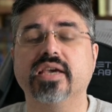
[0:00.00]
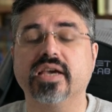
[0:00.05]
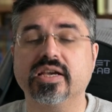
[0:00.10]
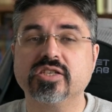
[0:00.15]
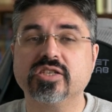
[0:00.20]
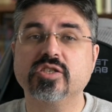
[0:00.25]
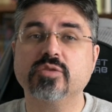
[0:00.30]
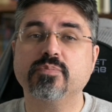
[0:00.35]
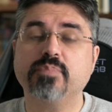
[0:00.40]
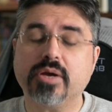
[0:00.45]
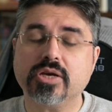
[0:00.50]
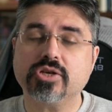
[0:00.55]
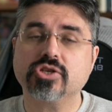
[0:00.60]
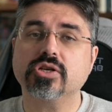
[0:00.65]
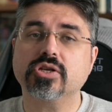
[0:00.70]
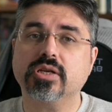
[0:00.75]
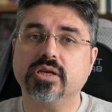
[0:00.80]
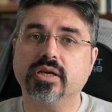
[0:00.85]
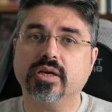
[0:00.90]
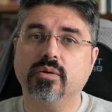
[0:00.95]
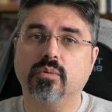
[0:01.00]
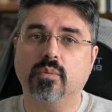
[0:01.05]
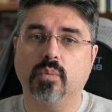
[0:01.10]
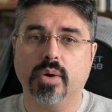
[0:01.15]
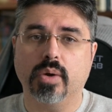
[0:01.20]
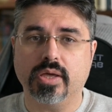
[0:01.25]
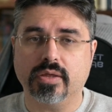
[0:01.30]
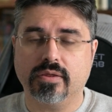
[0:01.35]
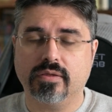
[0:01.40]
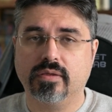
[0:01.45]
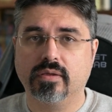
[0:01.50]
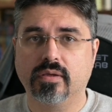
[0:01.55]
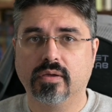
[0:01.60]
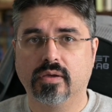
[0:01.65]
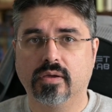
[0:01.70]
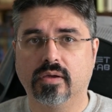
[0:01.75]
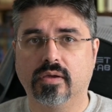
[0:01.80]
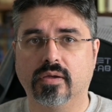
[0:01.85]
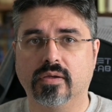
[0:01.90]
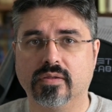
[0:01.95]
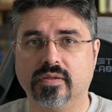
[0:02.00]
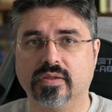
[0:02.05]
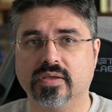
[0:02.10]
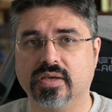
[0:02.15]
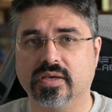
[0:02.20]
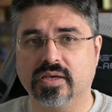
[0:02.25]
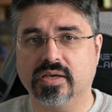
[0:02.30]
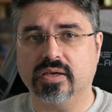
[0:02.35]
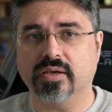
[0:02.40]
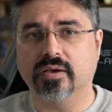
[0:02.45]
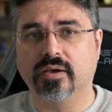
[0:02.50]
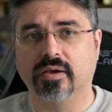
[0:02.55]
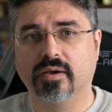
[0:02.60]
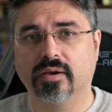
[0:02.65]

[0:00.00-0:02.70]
especially with the